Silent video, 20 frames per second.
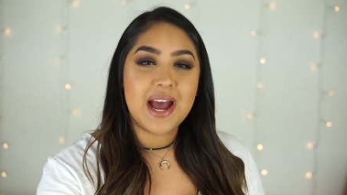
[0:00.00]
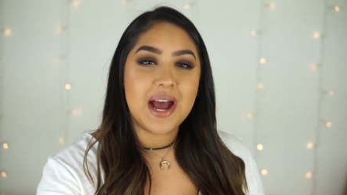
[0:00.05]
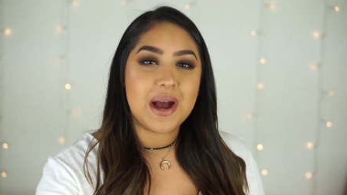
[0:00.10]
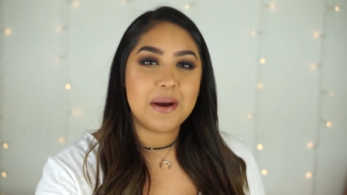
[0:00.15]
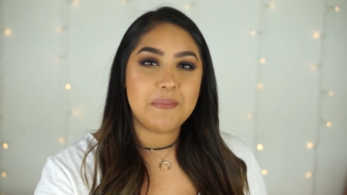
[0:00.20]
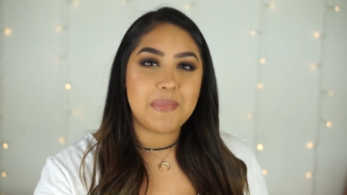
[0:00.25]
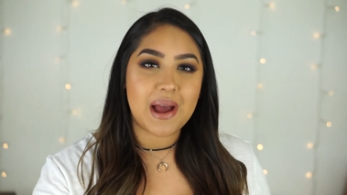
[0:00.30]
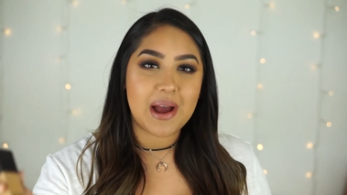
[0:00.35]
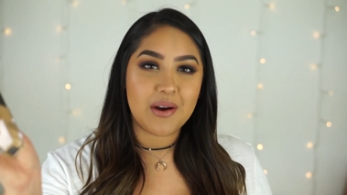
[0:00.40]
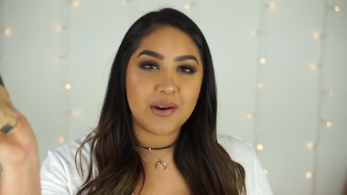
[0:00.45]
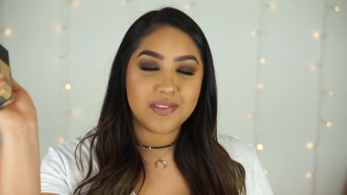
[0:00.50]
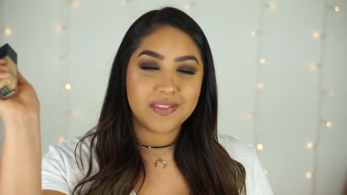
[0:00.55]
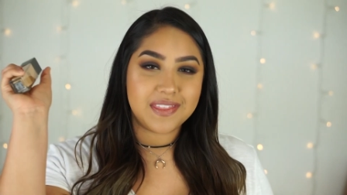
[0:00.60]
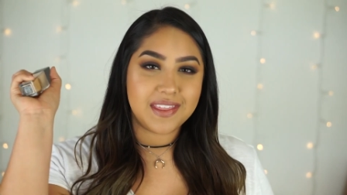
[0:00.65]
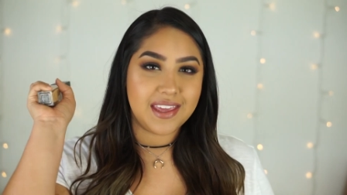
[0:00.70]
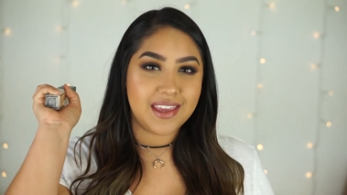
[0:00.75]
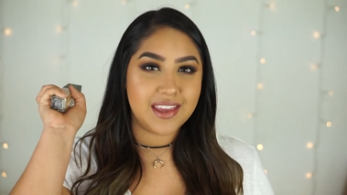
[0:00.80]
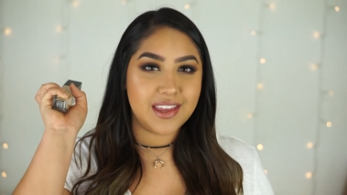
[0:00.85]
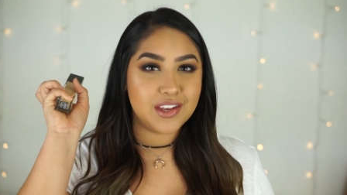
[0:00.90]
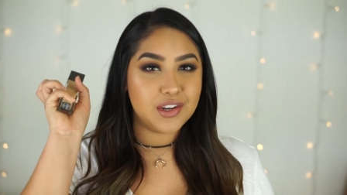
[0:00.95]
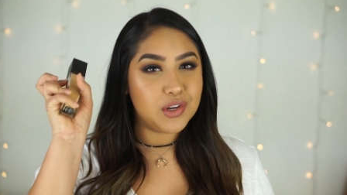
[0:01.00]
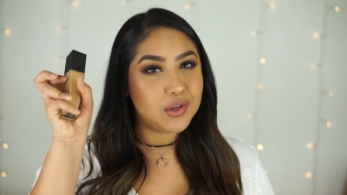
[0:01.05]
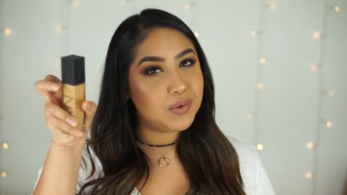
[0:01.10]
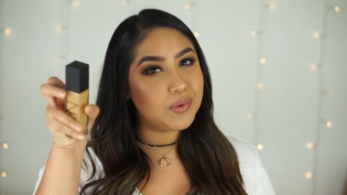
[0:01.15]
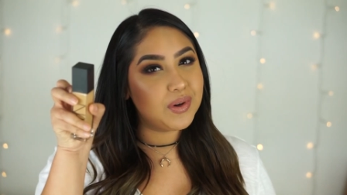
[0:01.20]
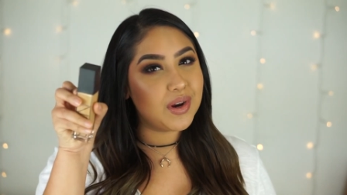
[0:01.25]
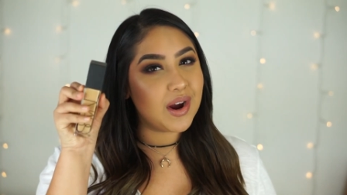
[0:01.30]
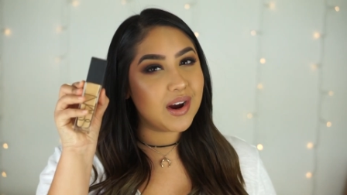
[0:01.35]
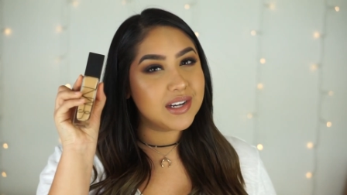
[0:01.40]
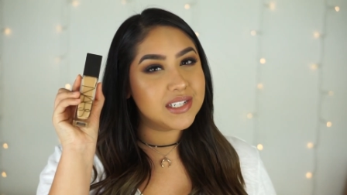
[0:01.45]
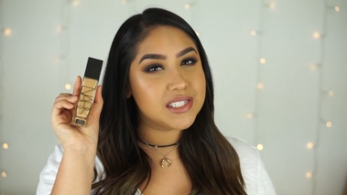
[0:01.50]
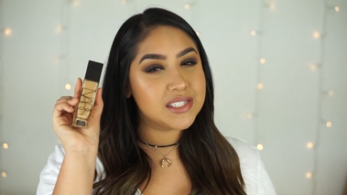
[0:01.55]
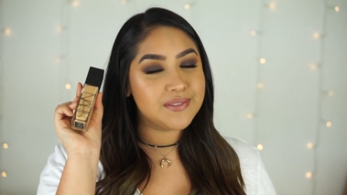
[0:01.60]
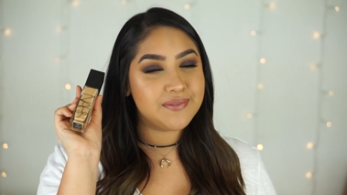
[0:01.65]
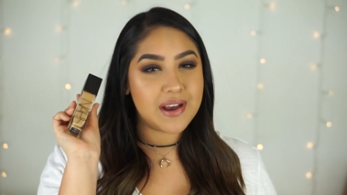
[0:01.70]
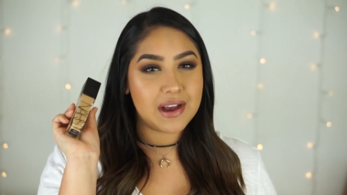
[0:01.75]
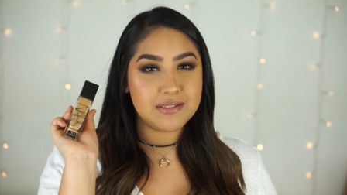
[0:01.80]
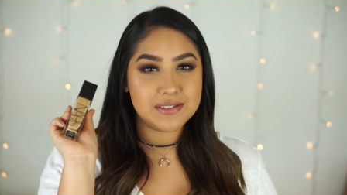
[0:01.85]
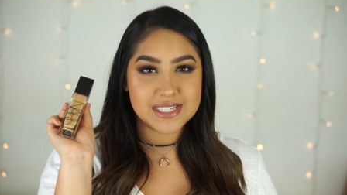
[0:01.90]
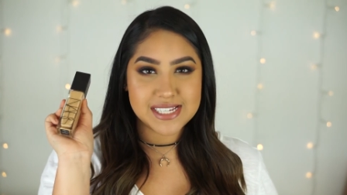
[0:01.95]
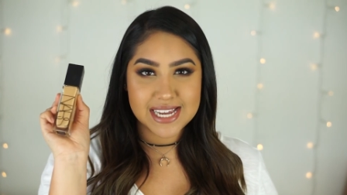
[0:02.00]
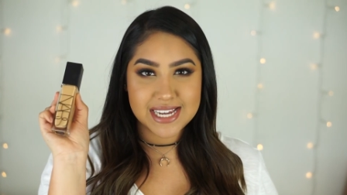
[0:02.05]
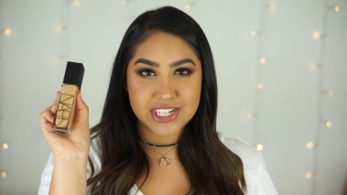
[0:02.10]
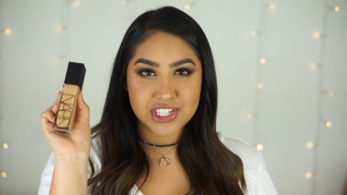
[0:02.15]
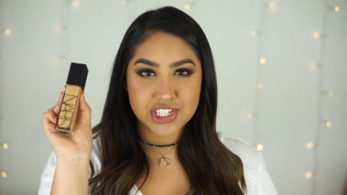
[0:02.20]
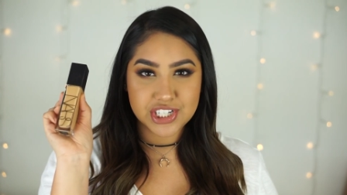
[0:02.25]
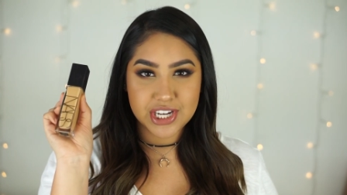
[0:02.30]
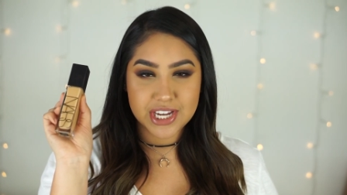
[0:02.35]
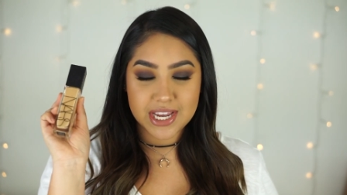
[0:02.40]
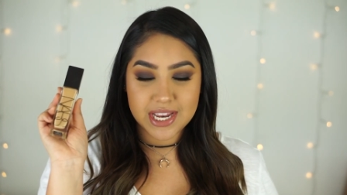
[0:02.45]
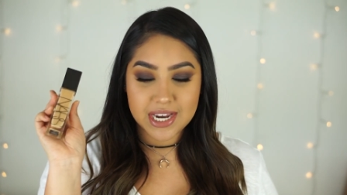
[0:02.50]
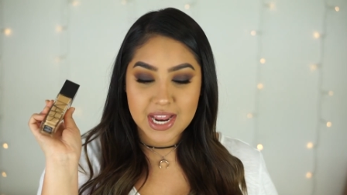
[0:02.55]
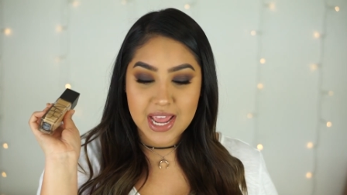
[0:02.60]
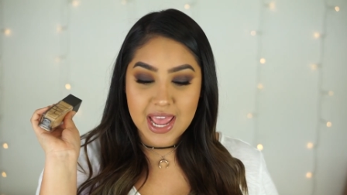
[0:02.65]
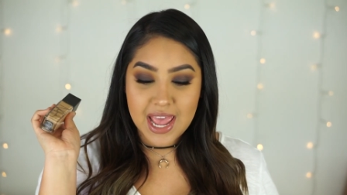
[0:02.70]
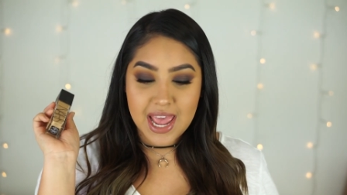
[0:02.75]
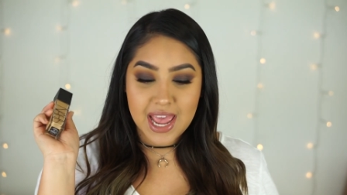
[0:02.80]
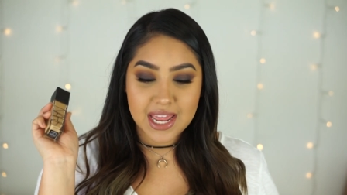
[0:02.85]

about the new Nars foundation.